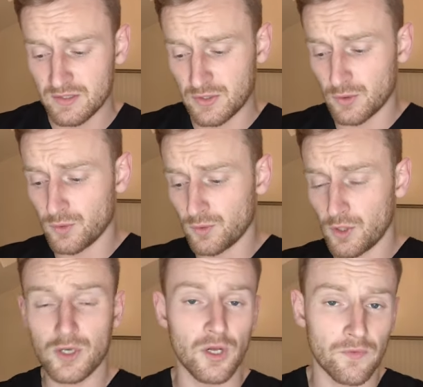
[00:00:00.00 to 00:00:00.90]
to
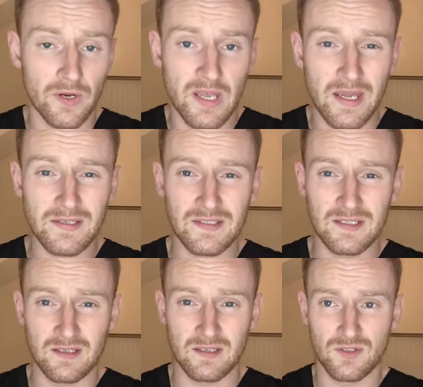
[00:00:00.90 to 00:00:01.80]
look over a
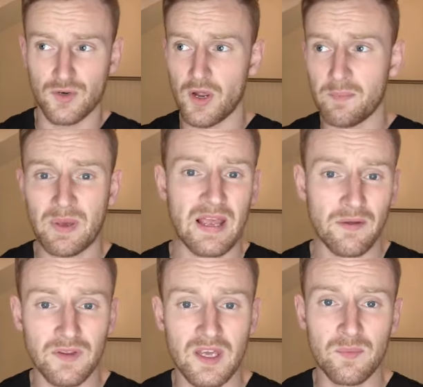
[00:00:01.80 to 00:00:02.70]
case, try and pick
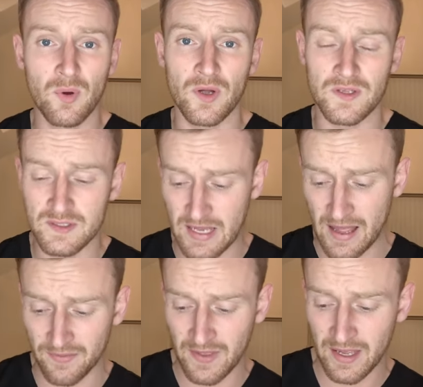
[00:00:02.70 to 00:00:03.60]
out the key points,
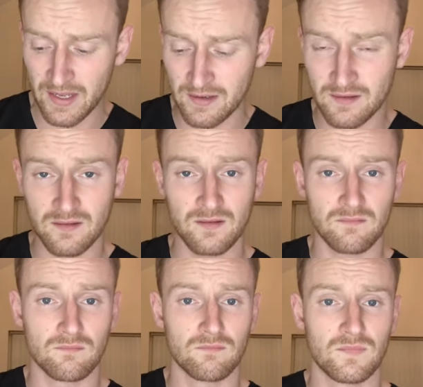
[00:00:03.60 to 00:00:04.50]
and then
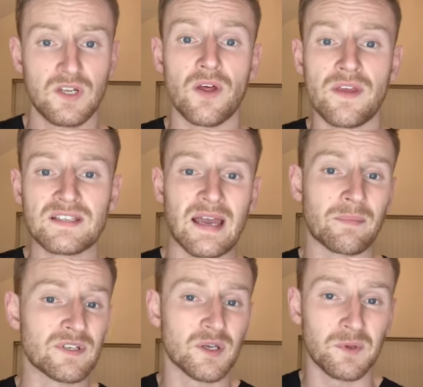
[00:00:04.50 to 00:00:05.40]
you know the
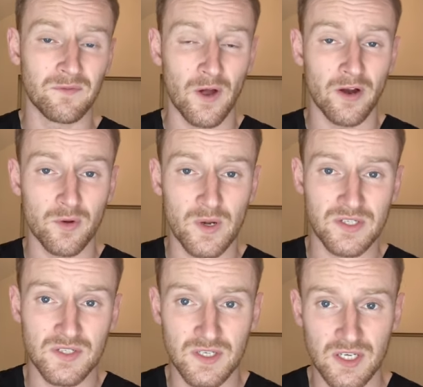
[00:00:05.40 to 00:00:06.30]
examiner is going to be firing
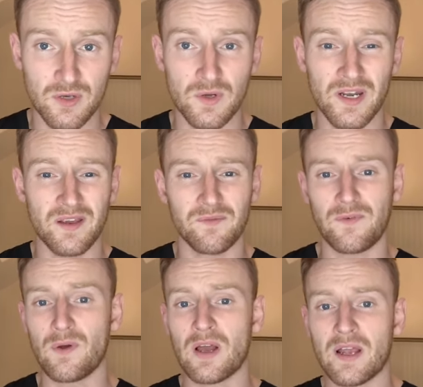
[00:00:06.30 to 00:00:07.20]
questions at you, and it can
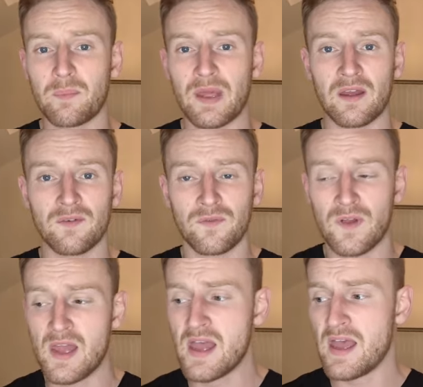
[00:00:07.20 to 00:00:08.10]
feel like a bit of
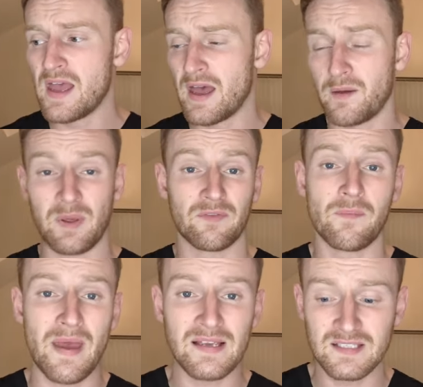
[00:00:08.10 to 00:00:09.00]
a bit of
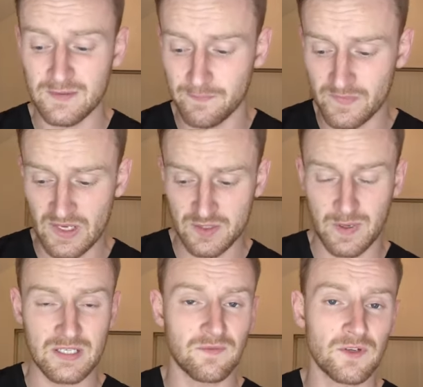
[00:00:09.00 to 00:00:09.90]
a mess,
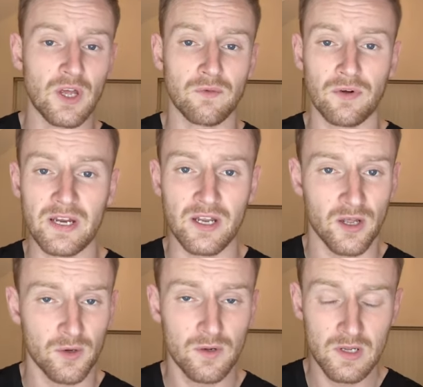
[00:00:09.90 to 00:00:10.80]
especially if you don't really
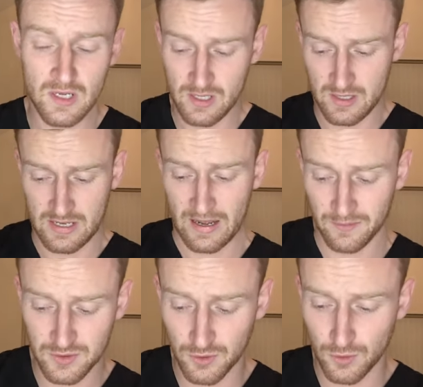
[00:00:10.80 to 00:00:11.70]
know
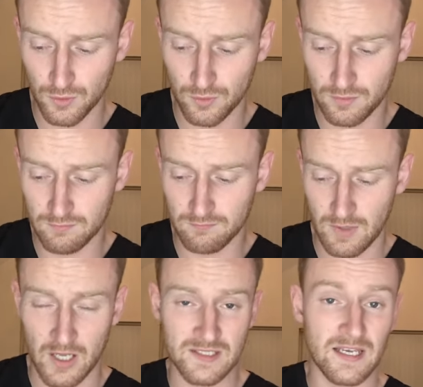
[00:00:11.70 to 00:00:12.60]
how to
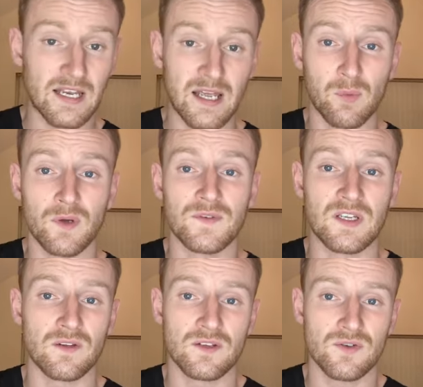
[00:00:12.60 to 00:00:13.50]
articulate what you've
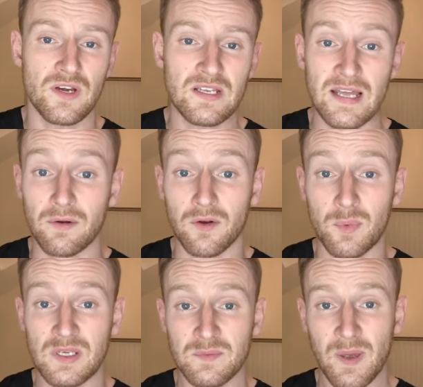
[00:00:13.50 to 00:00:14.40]
seen on the screen down on a
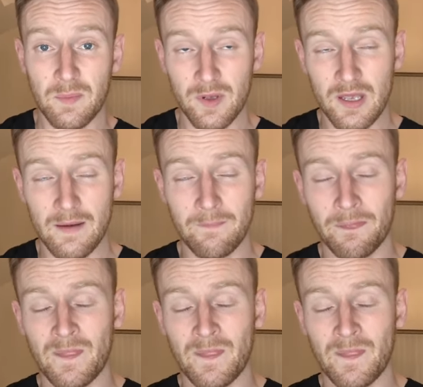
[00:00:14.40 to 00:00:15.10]
piece of paper here.